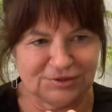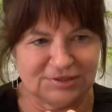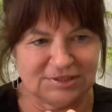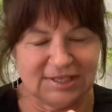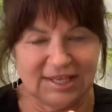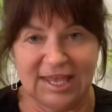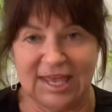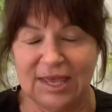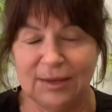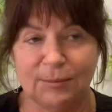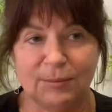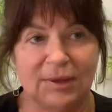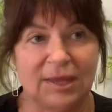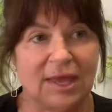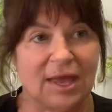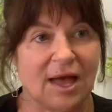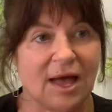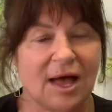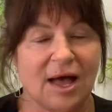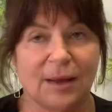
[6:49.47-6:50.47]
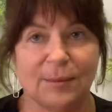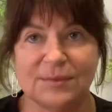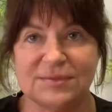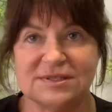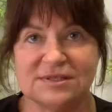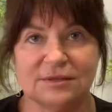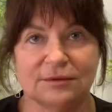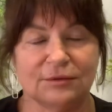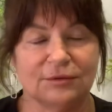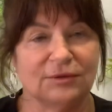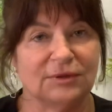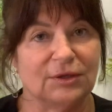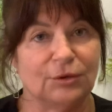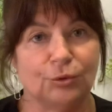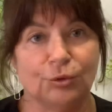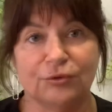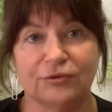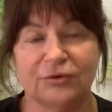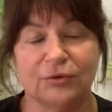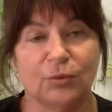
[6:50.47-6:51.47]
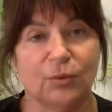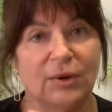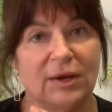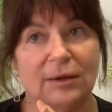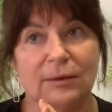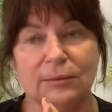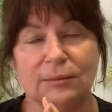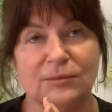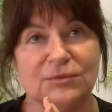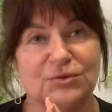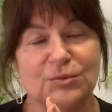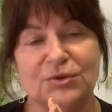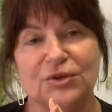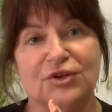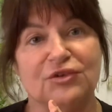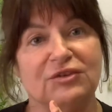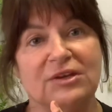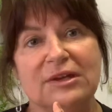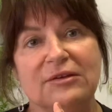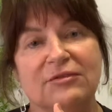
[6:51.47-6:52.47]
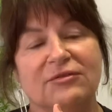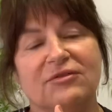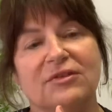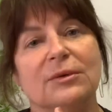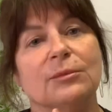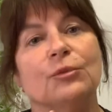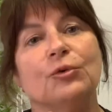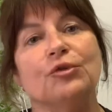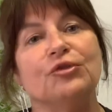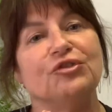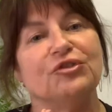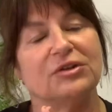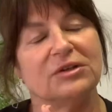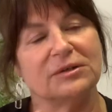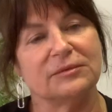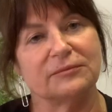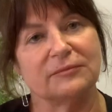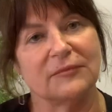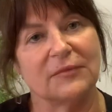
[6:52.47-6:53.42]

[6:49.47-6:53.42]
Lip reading: to get me absolutely overwhelmed with grief, emotion.